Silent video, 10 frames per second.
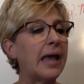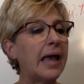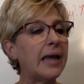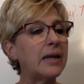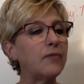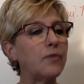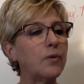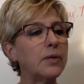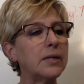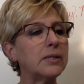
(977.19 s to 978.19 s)
Andy
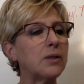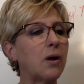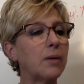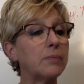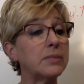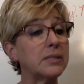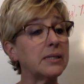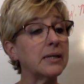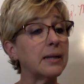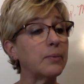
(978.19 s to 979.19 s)
folded his arms
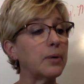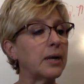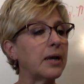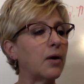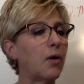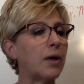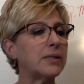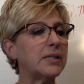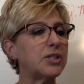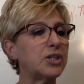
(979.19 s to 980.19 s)
deliberately across
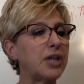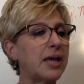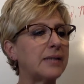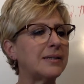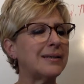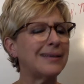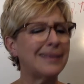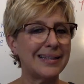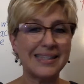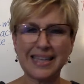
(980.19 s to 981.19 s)
his chest.
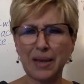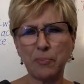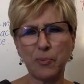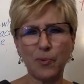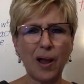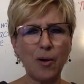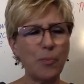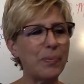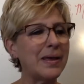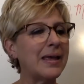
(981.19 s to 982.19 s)
"Skip rope?"